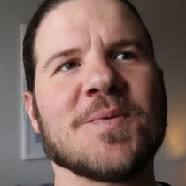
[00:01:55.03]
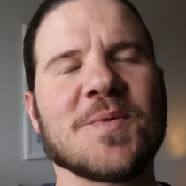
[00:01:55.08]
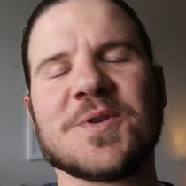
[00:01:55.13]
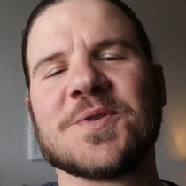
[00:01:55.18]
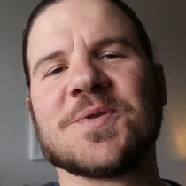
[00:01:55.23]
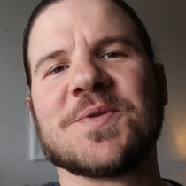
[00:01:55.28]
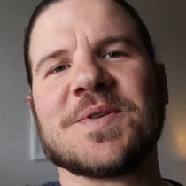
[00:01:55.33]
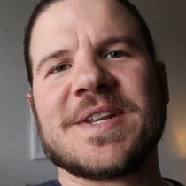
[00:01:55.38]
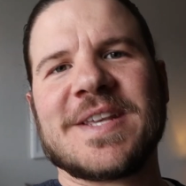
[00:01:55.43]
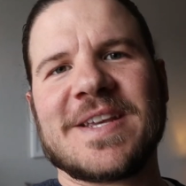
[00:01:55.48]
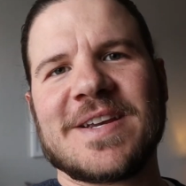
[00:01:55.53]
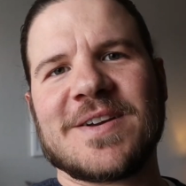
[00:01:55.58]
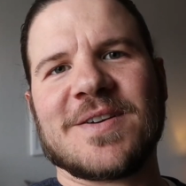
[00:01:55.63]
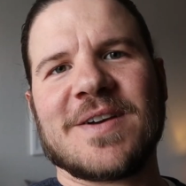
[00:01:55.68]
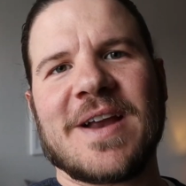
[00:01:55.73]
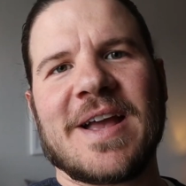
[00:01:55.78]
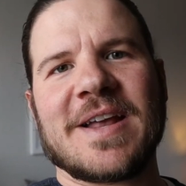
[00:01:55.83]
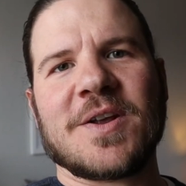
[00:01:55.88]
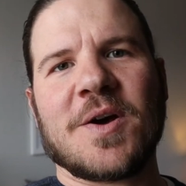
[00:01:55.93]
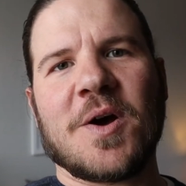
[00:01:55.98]
we're doing
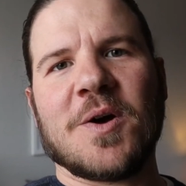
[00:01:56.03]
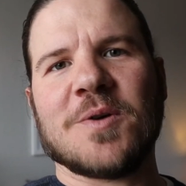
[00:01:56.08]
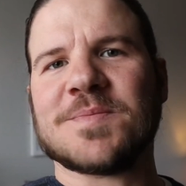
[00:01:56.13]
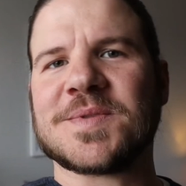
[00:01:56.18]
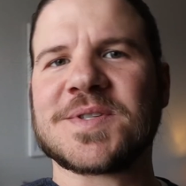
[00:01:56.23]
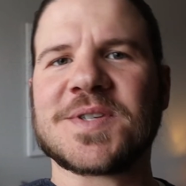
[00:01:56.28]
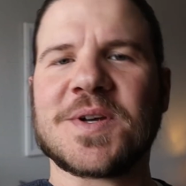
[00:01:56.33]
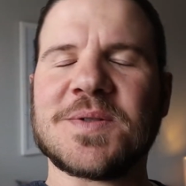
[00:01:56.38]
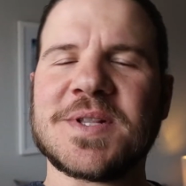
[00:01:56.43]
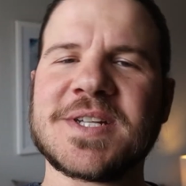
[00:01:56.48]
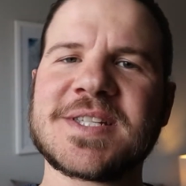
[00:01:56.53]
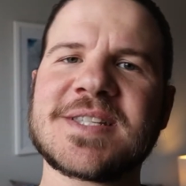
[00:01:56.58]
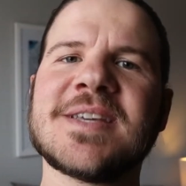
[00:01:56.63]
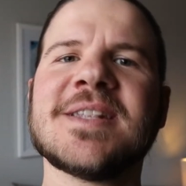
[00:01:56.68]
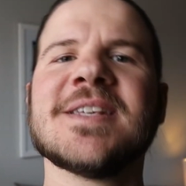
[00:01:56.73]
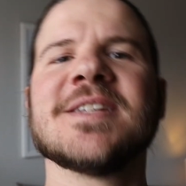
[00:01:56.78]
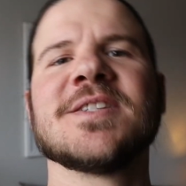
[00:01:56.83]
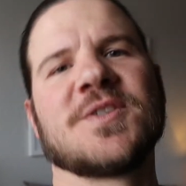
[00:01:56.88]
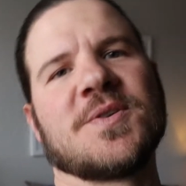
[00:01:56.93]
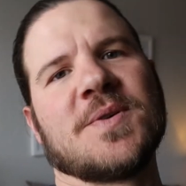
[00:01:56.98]
here at home. So let's
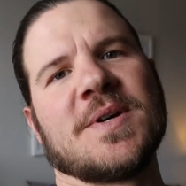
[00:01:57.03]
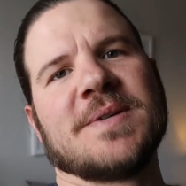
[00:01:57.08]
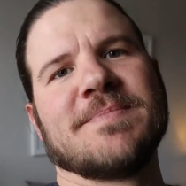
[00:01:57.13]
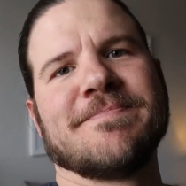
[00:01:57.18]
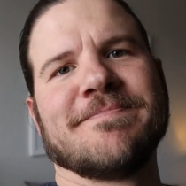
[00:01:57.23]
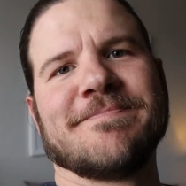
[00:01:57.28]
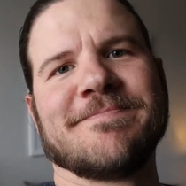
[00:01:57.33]
get into it.